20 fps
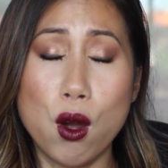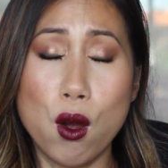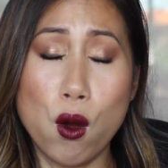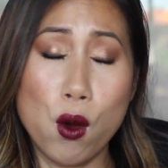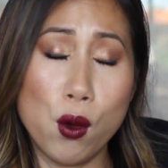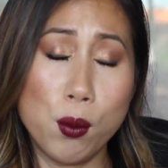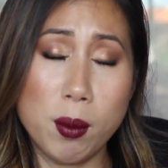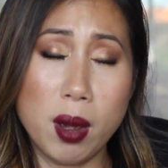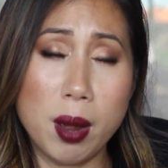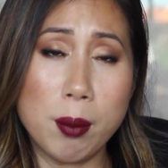
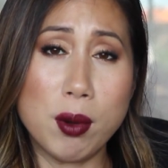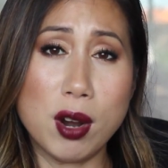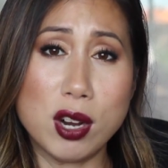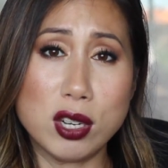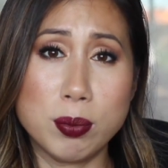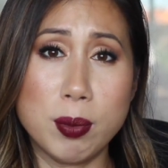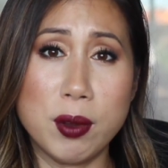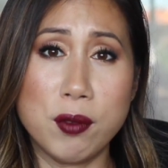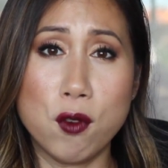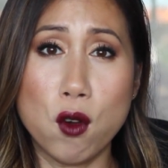on my
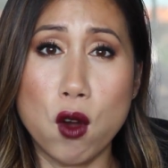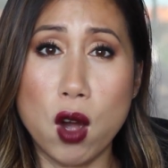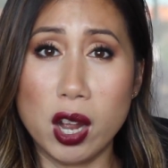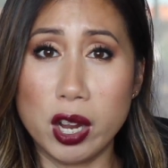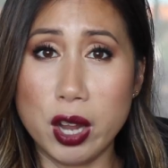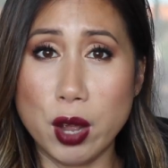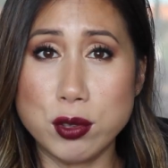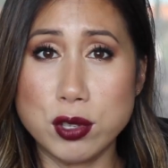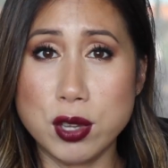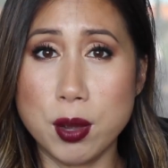brush before I
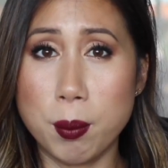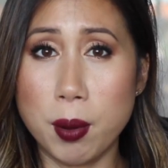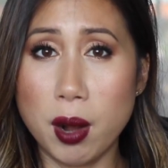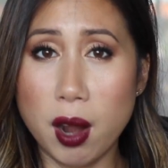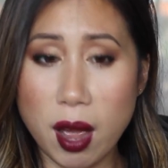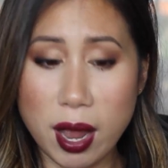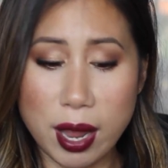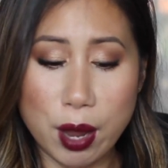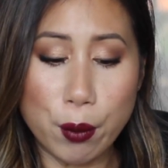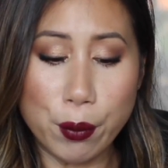go to
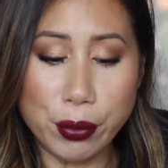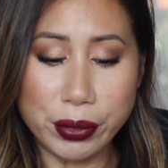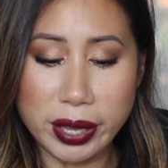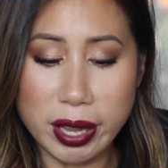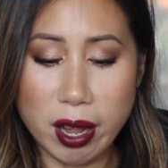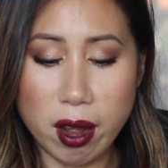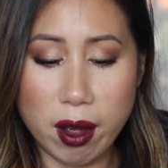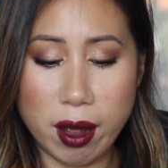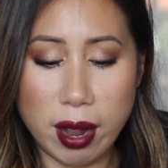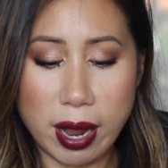apply it on
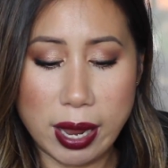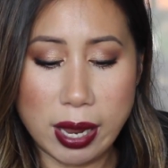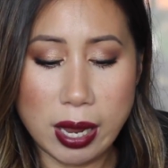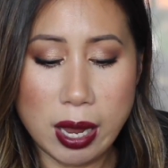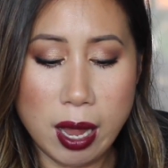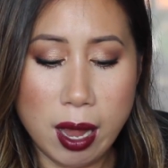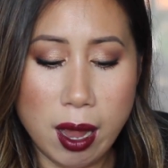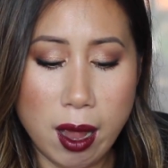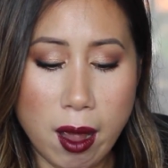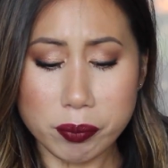the eye.
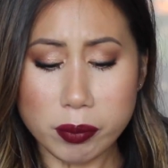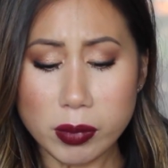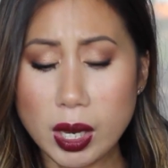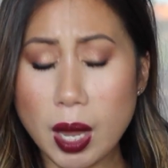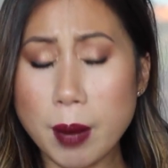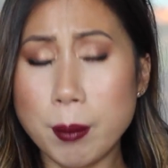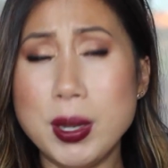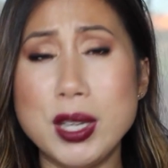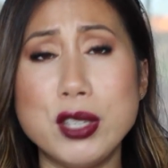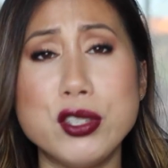
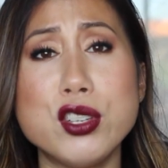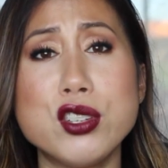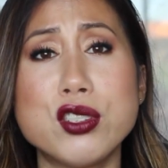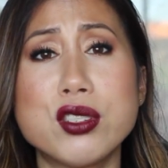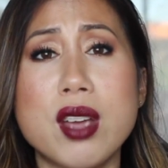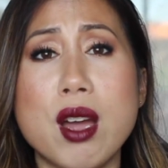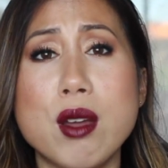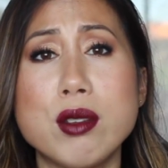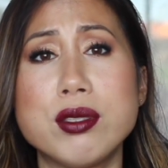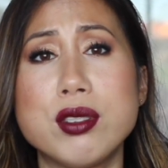But it
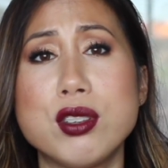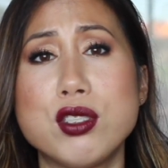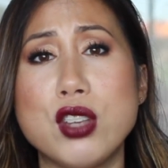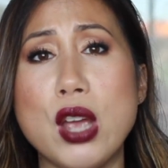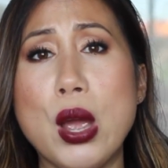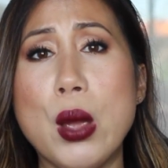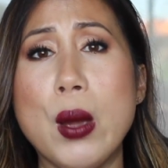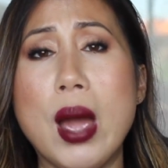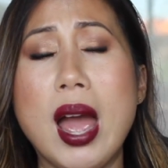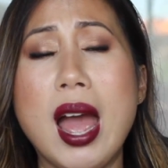just goes to
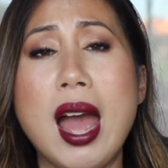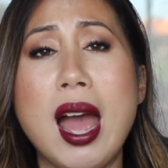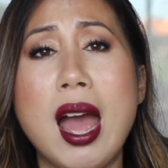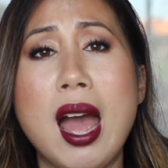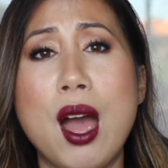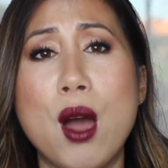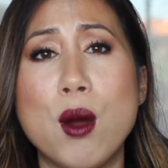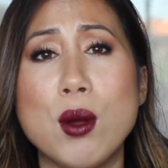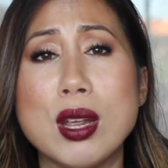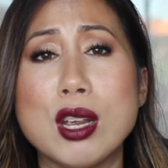show
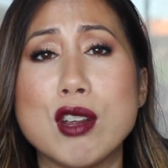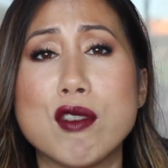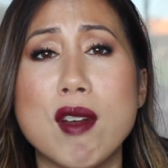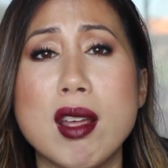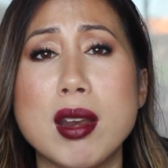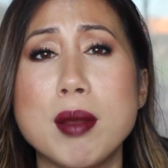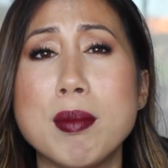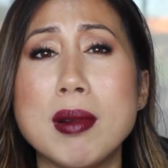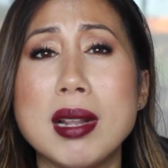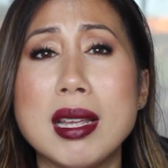how
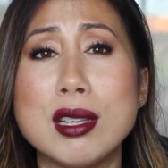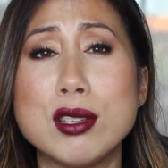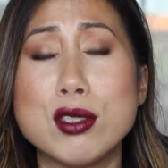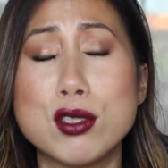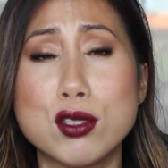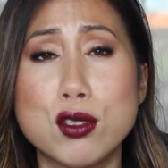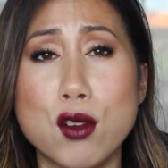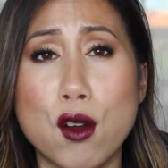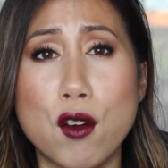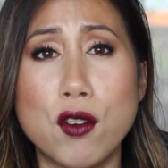incredibly
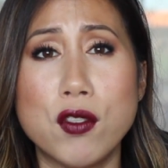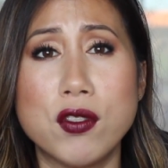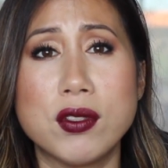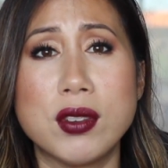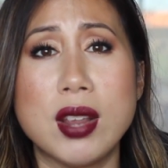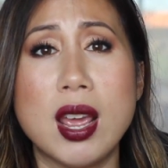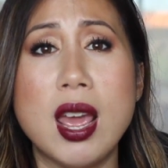soft